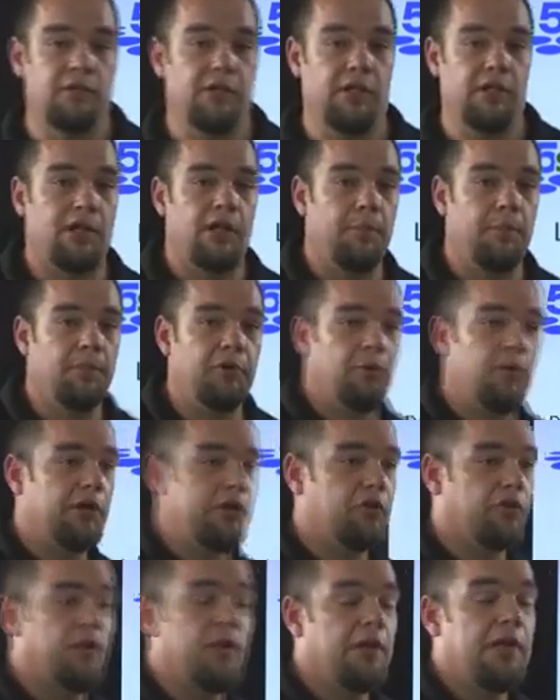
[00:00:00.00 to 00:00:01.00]
in a couple of
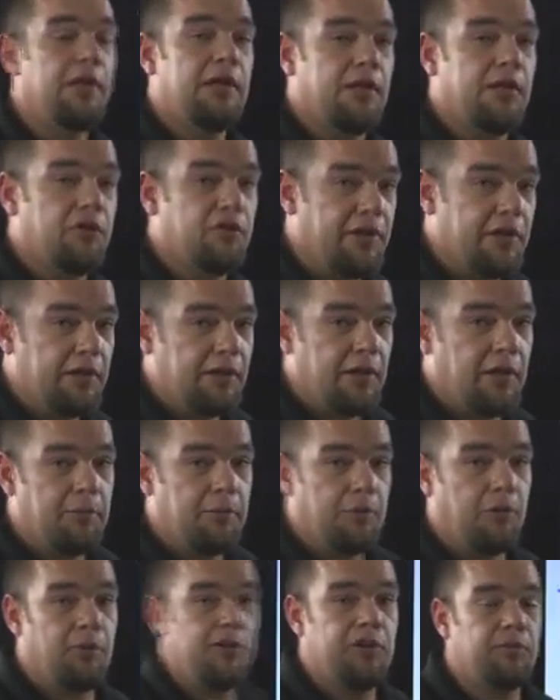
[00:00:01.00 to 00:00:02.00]
weeks, I say in a
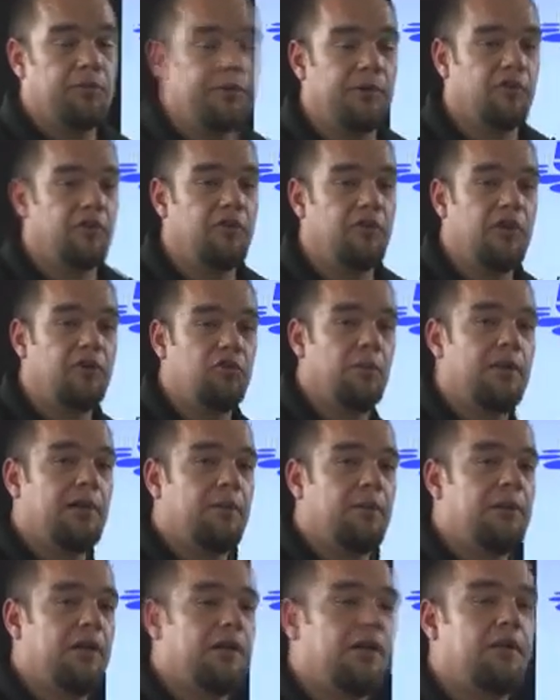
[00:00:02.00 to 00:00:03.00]
couple of weeks because next week
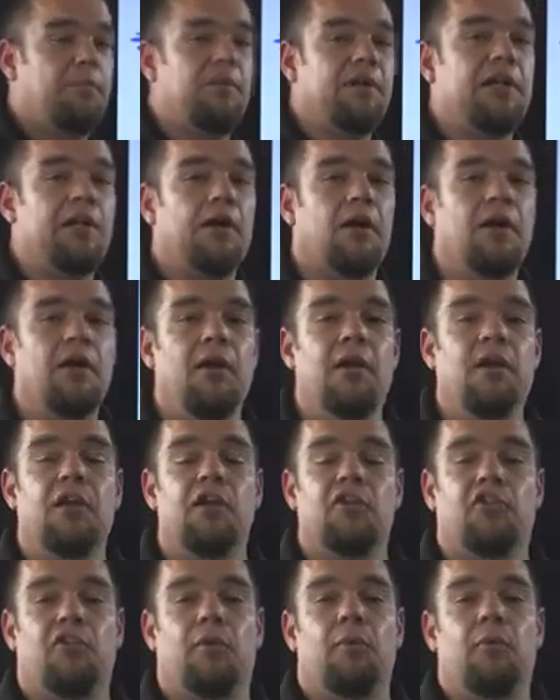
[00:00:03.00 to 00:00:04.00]
I'm not going to be here.
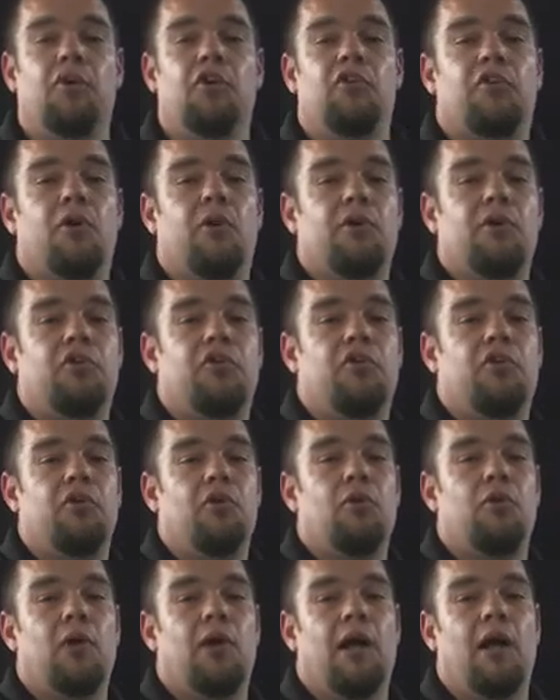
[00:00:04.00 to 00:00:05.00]
Someone is going
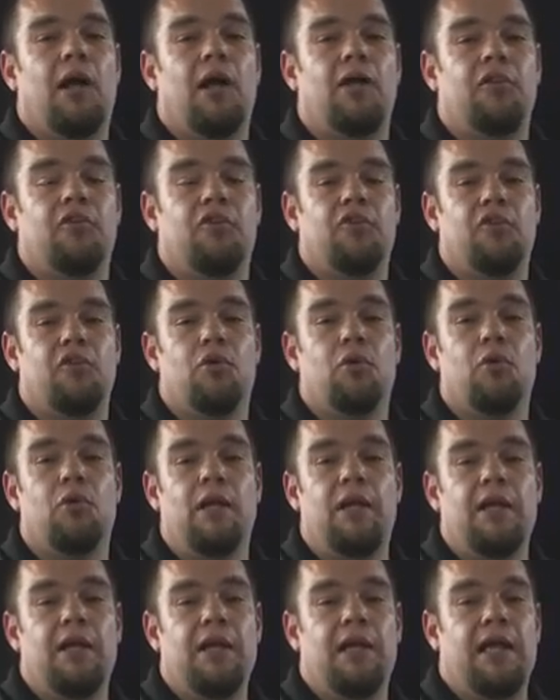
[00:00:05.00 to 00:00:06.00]
to do
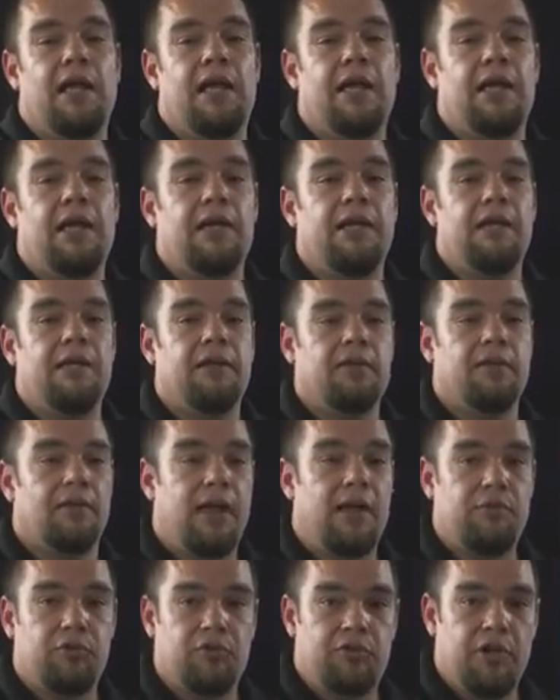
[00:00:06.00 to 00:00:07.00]
a
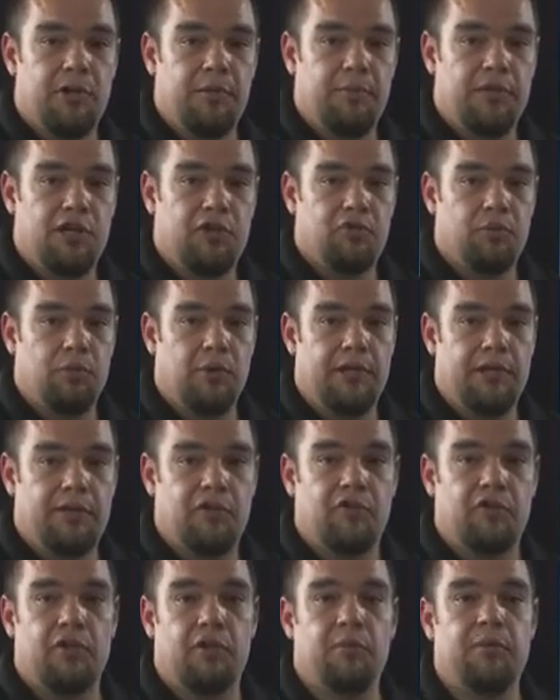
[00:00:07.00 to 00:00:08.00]
live stream next week
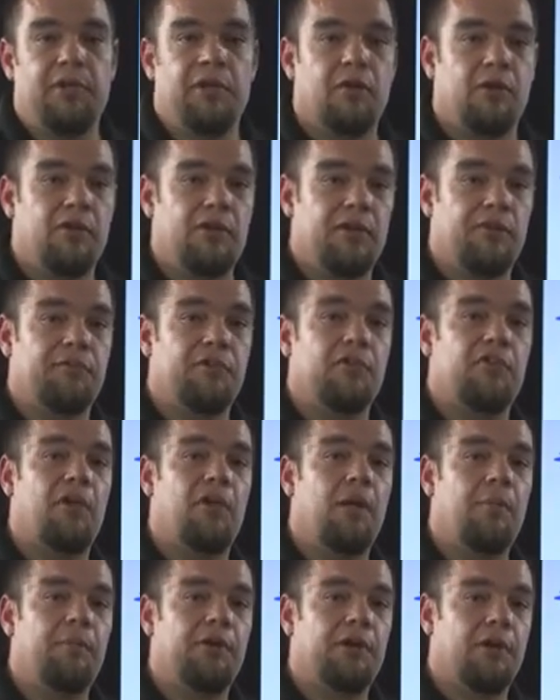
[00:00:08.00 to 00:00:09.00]
that's going to be on a different
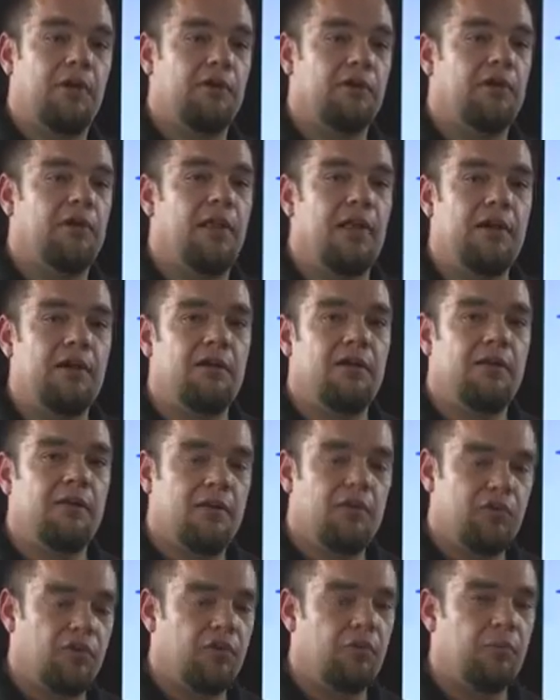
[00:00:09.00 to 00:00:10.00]
topic unrelated to
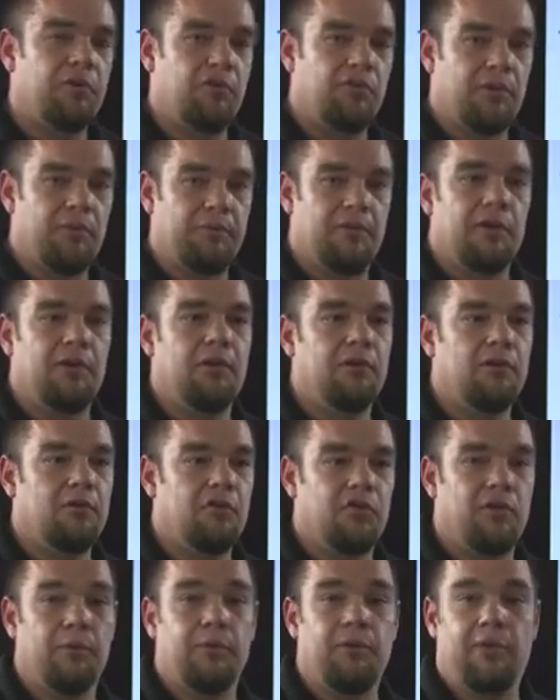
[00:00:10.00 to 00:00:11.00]
this. It'll be something
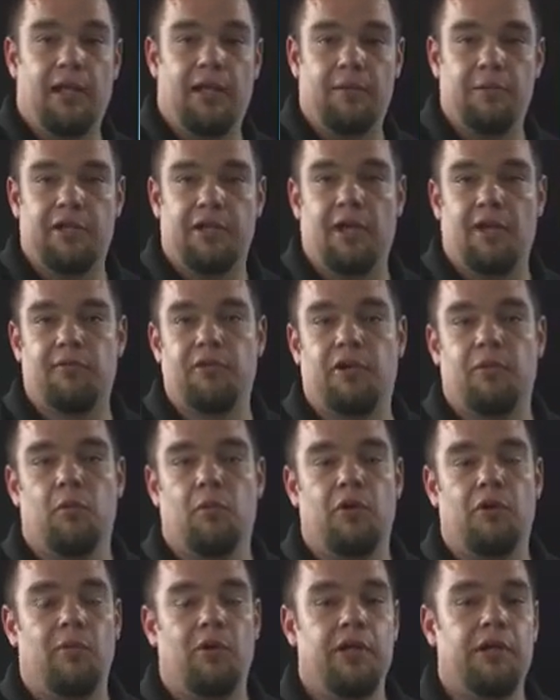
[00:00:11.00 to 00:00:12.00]
simple that can be covered in
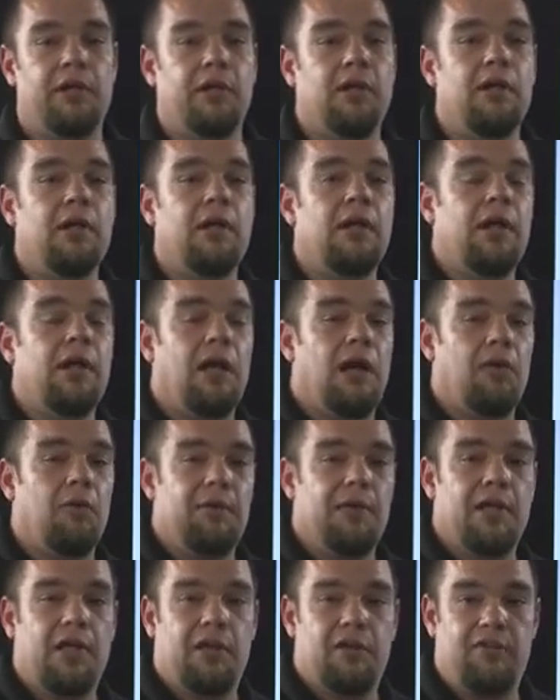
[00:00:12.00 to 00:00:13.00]
1 week. I'll
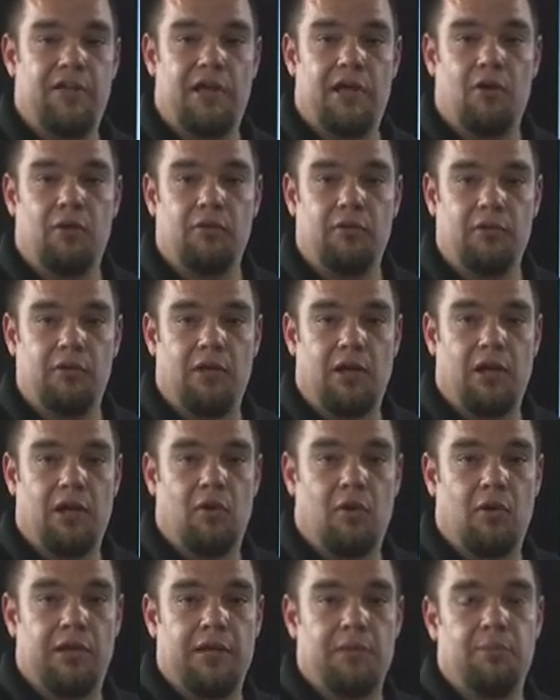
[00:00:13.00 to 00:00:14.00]
be out of town
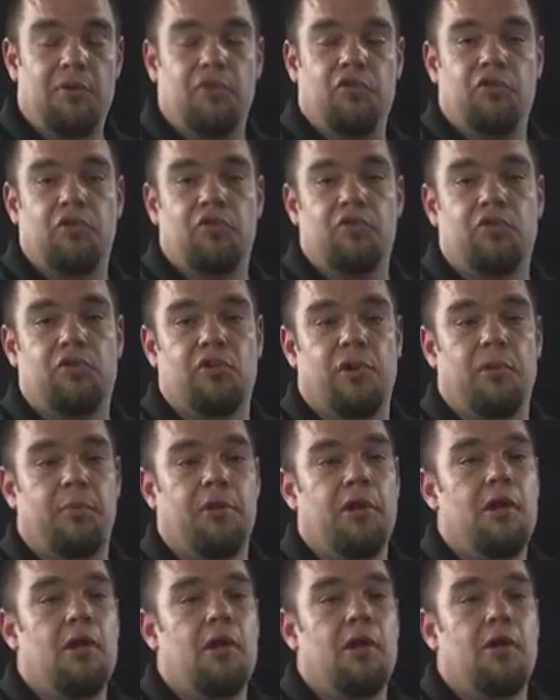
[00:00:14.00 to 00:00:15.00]
on a business
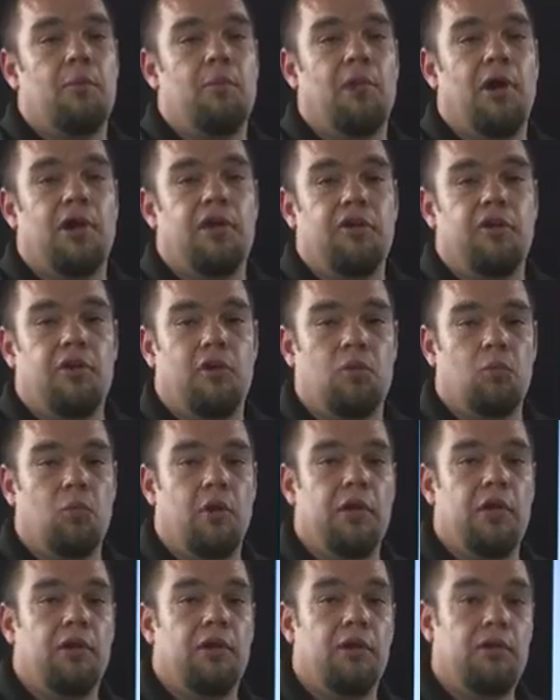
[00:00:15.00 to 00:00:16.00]
trip, but
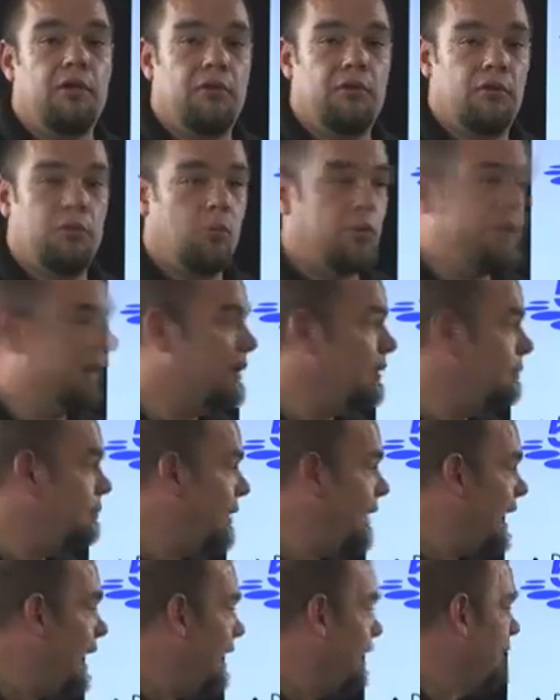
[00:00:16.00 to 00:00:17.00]
when we
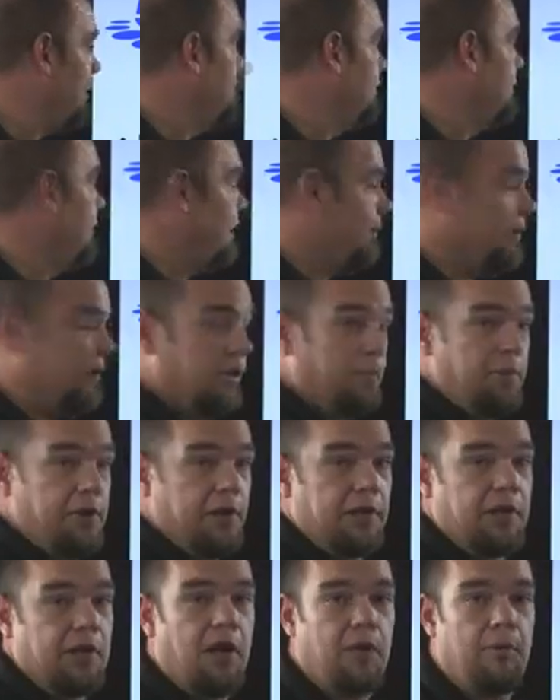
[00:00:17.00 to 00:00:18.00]
get back, I'm going to
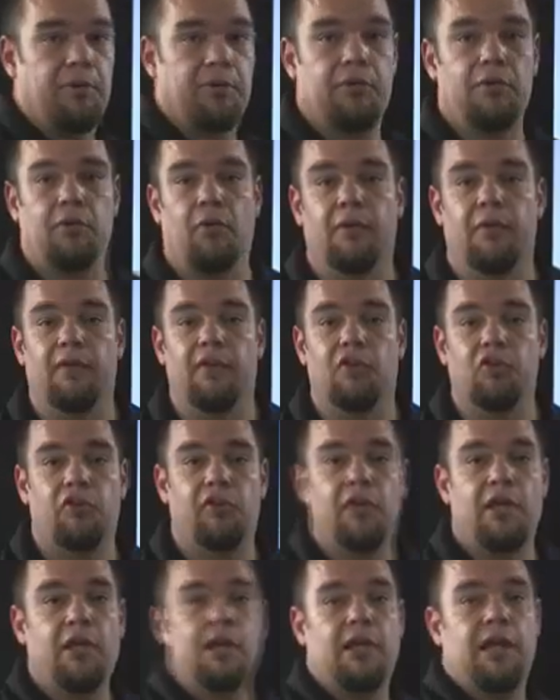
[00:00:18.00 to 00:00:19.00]
pick up on
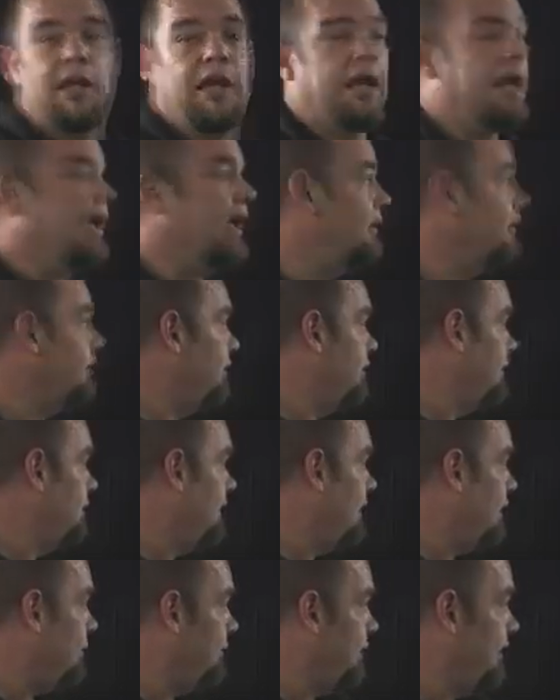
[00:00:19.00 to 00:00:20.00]
this, and
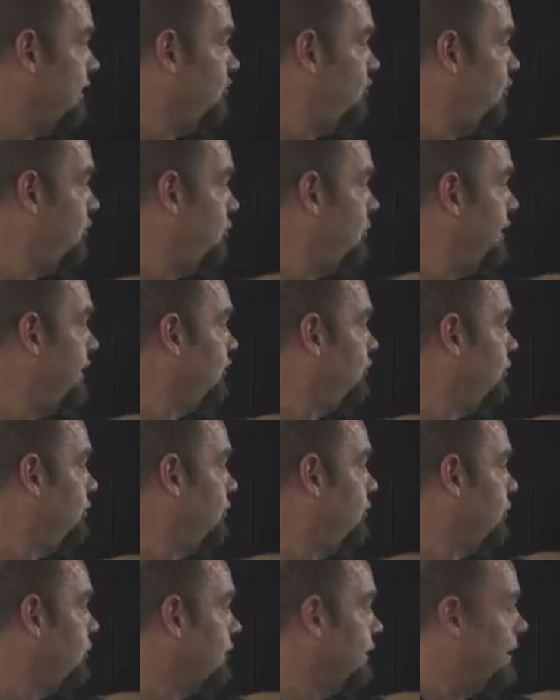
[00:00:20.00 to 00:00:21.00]
that'll be in 2 weeks.
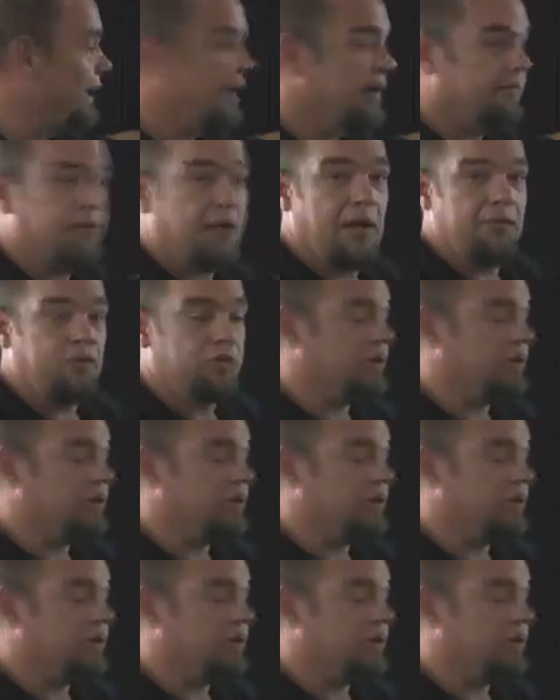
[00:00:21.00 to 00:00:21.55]
We're going to have live